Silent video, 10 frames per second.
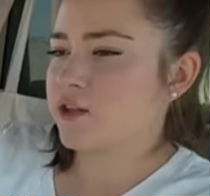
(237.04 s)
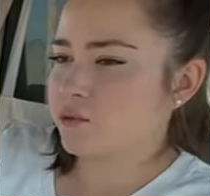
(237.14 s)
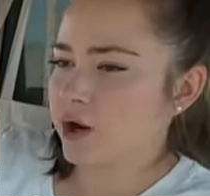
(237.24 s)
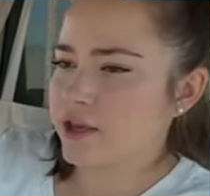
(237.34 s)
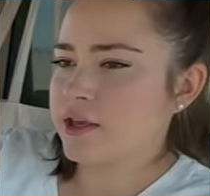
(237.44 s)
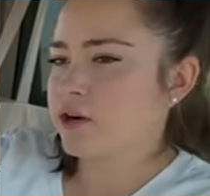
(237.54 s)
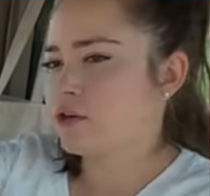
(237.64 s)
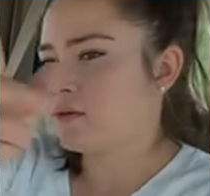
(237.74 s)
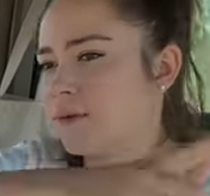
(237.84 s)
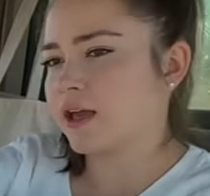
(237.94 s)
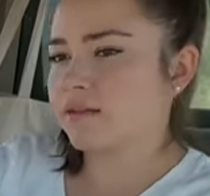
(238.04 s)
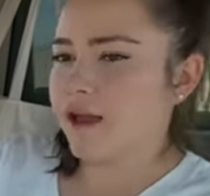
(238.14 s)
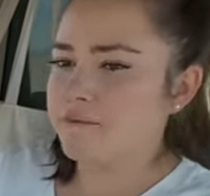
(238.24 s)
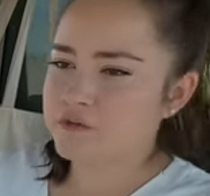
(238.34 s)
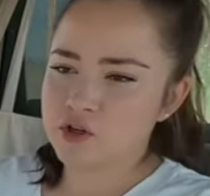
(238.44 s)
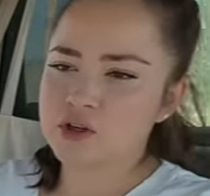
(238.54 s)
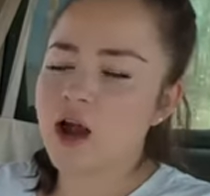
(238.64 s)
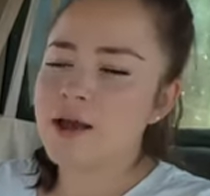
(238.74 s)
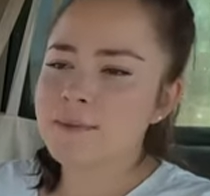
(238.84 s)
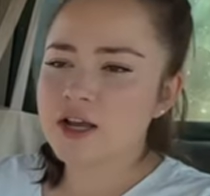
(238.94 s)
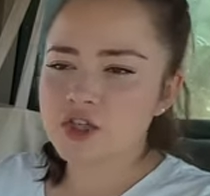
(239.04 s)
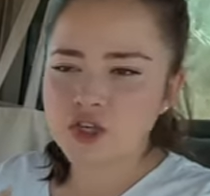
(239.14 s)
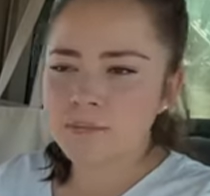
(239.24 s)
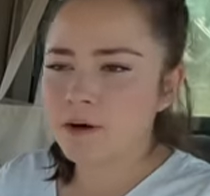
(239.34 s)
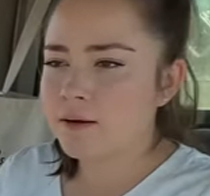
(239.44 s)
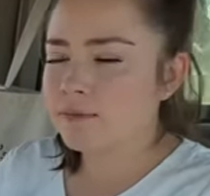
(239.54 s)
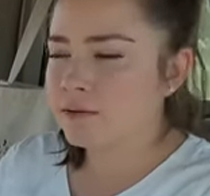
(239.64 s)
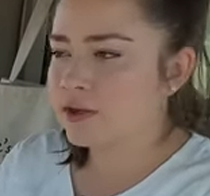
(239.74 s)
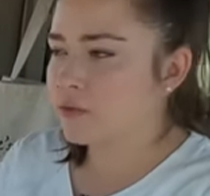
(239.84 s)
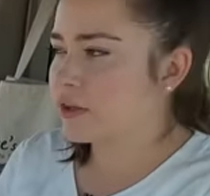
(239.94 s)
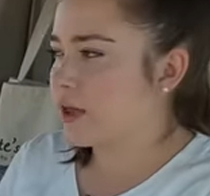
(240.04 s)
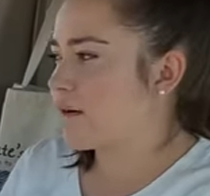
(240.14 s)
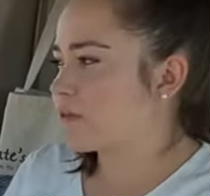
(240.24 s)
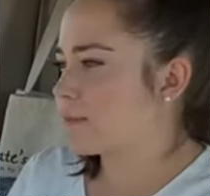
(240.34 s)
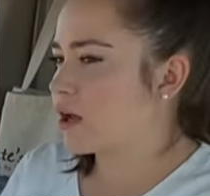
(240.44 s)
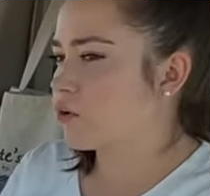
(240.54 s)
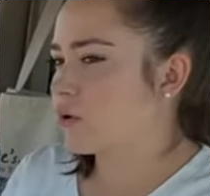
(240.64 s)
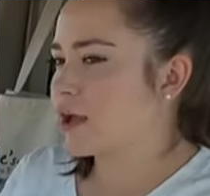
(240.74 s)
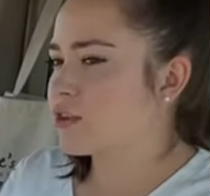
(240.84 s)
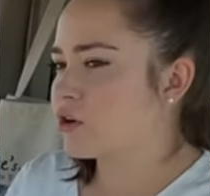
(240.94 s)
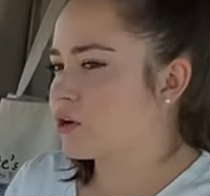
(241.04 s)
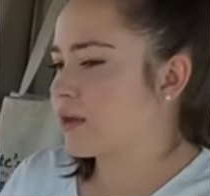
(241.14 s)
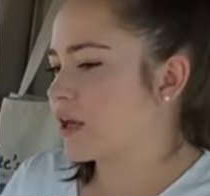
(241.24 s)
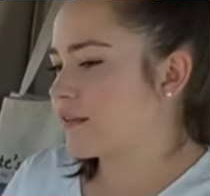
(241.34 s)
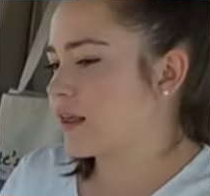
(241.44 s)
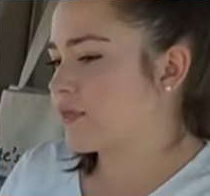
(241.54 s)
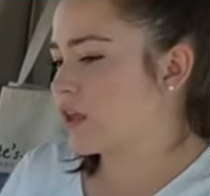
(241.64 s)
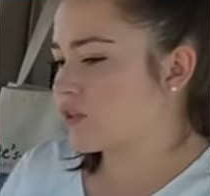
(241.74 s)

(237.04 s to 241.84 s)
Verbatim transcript: right here, you'd make a left turn. I'm actually probably going to have to make a right turn because I think